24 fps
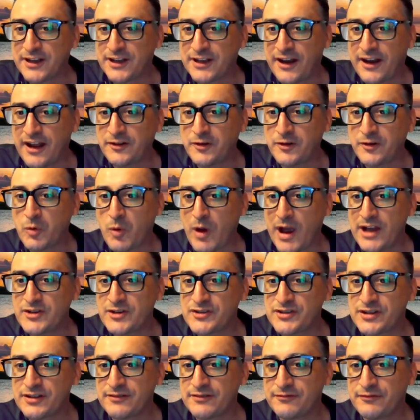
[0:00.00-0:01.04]
another
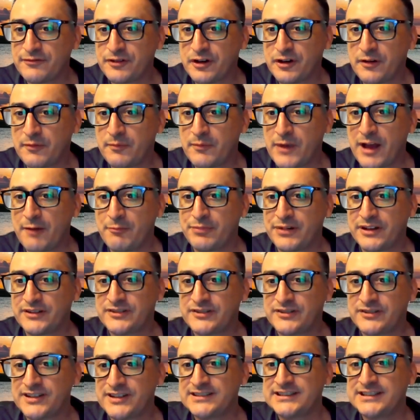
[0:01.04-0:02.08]
question from
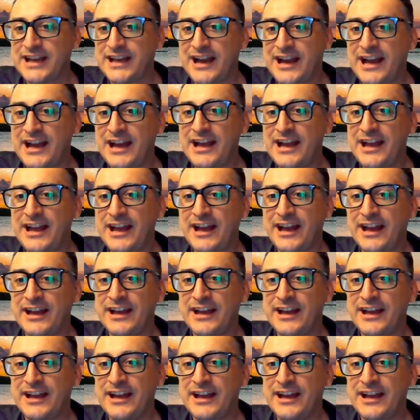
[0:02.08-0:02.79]
Patricia.